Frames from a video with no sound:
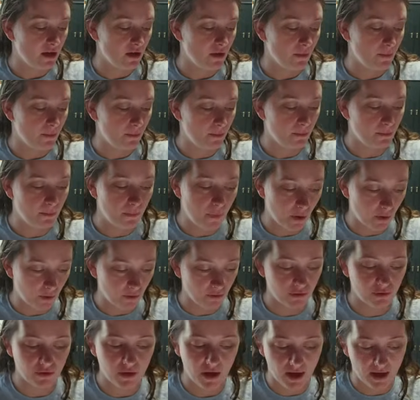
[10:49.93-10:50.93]

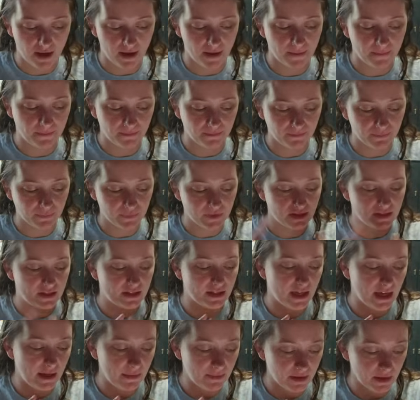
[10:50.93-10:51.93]
both to
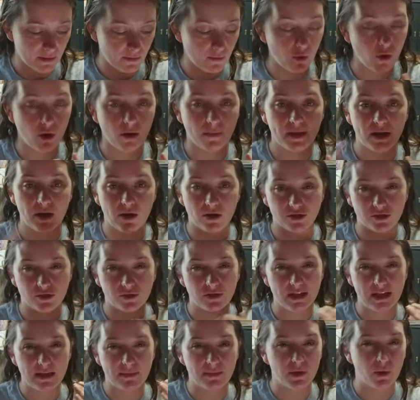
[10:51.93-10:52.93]
keep them warm and also
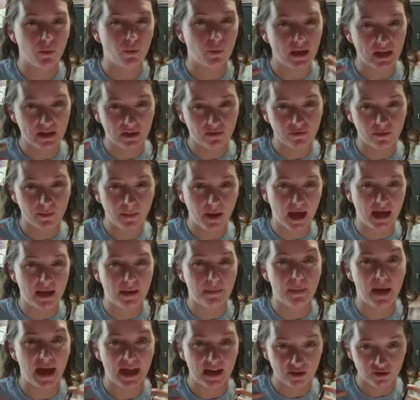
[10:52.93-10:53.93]
to keep the wind from kind
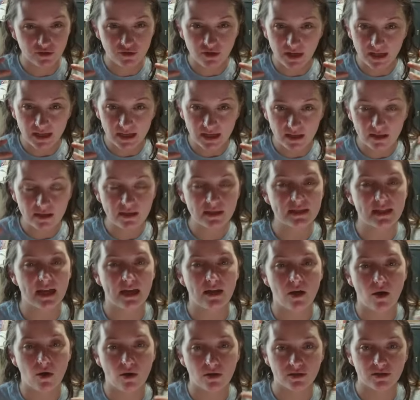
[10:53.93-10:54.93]
of penetrating, because
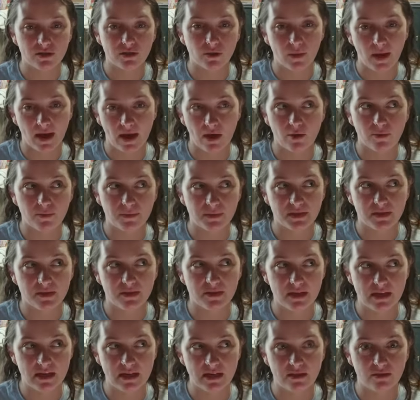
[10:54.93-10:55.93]
that also helps
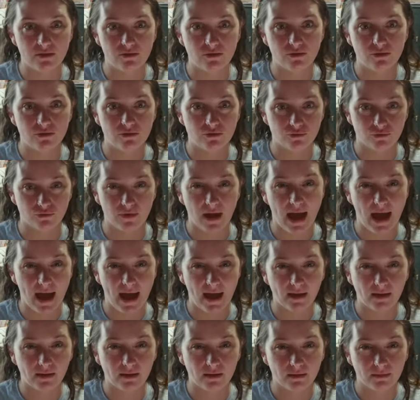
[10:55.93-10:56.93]
the
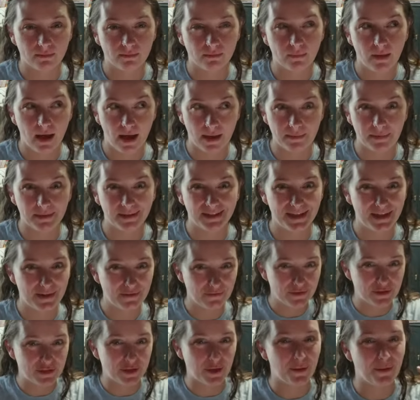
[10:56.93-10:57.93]
drag, I believe.
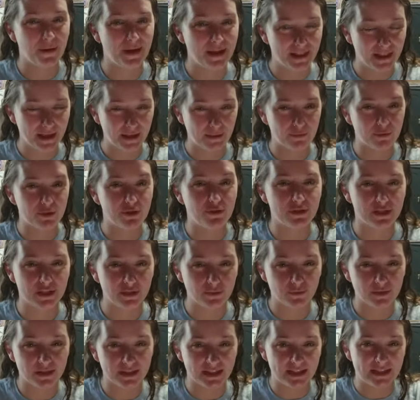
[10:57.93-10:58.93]
So it like
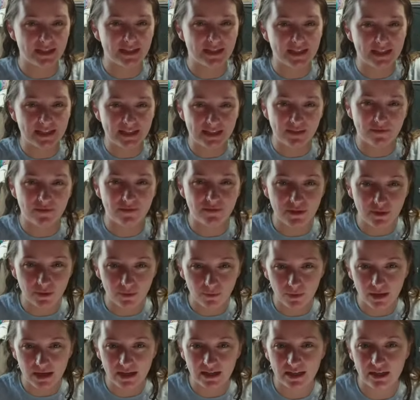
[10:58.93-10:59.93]
reduces resistance if the
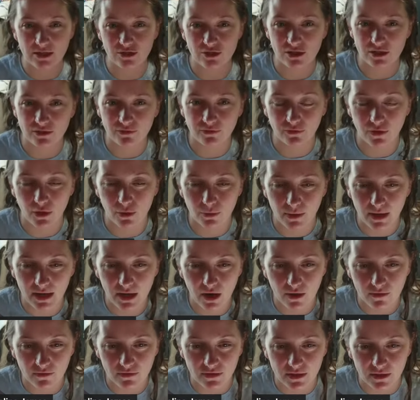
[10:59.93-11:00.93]
wind can just flow right
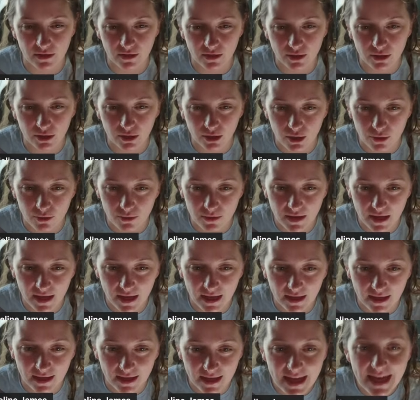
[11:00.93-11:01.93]
off of their
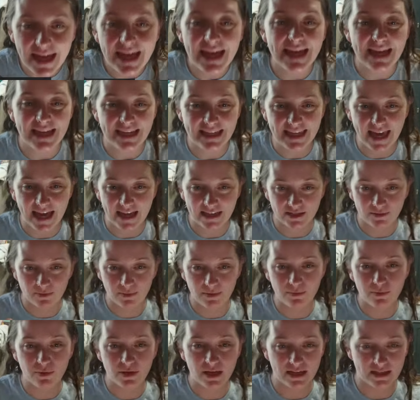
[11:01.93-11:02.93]
clothing. Yes,
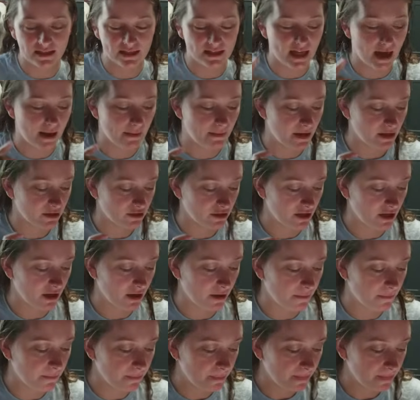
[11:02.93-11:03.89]
we will get to that, Mashiko.